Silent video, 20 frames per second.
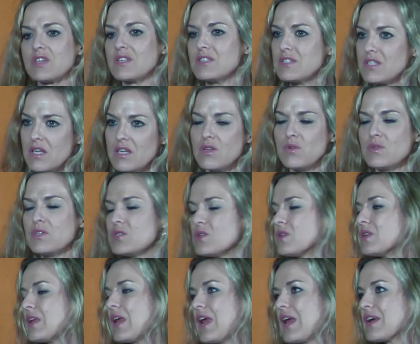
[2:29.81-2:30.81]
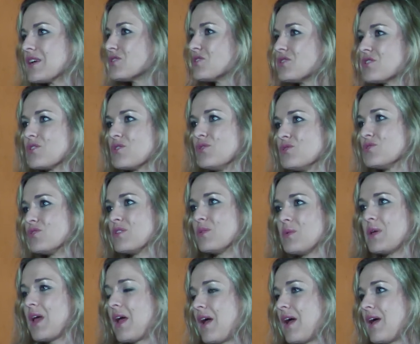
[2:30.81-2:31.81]
continuing to enhance the culture
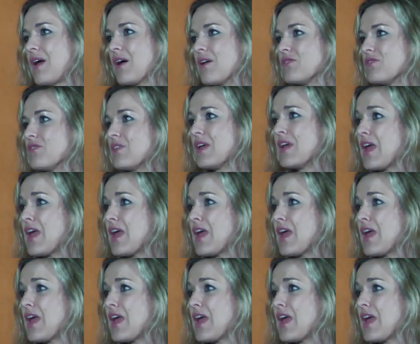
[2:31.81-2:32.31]
that we have.